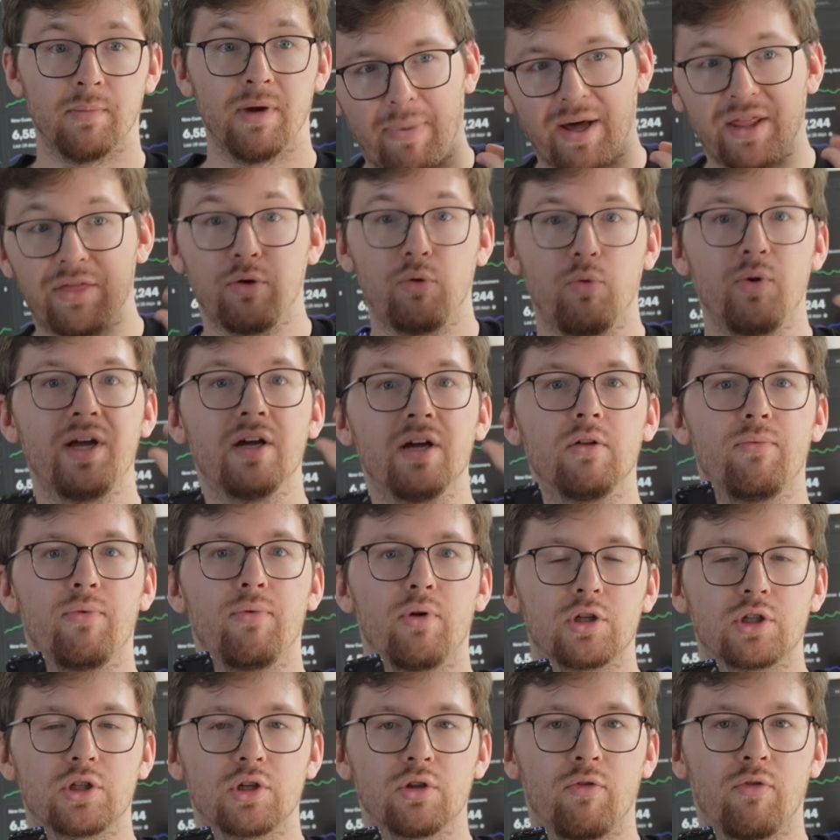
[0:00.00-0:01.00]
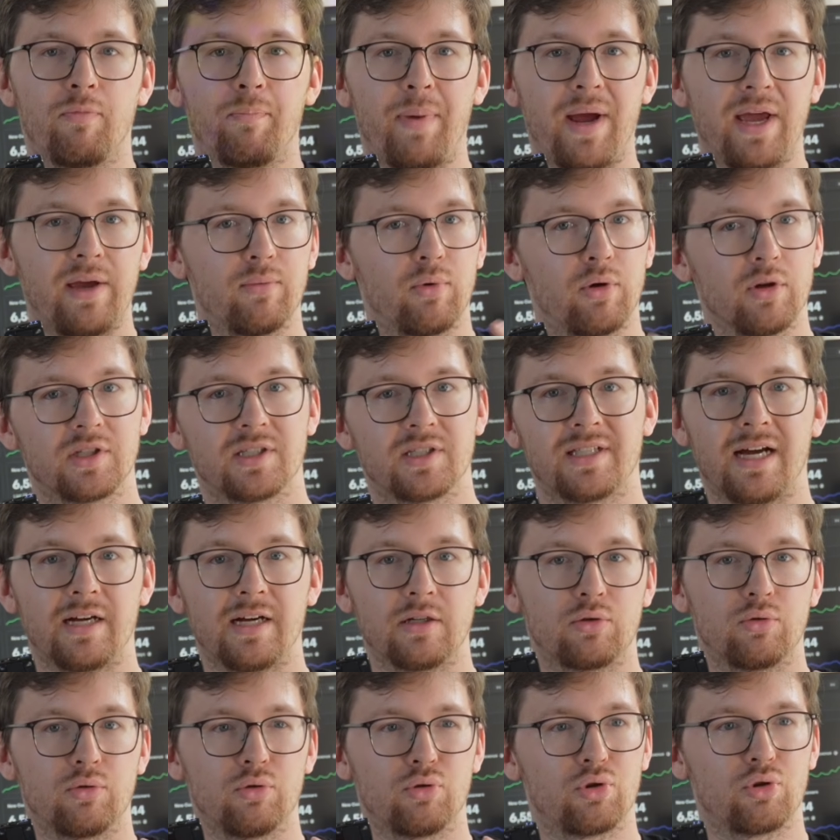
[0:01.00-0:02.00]
but the real version of paywall
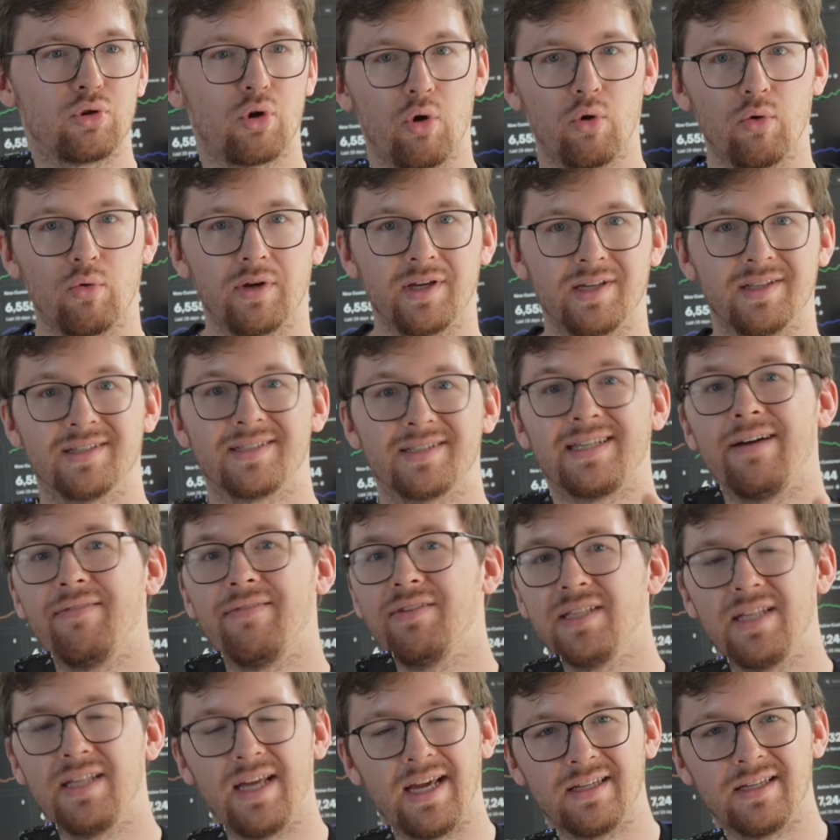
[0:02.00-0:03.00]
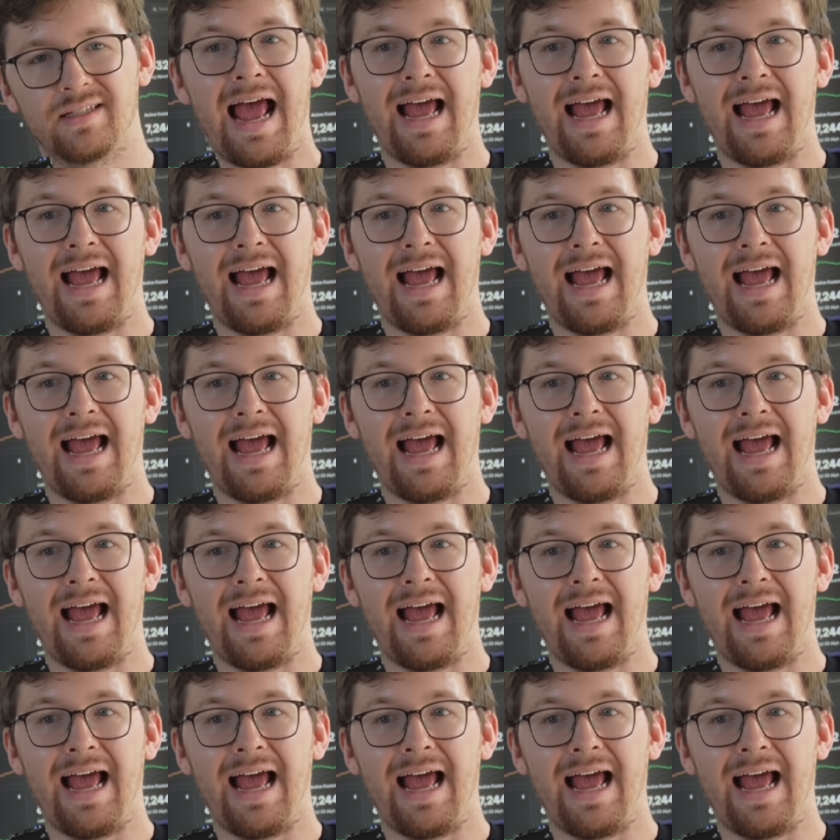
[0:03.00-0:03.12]
starts to show in 7 days,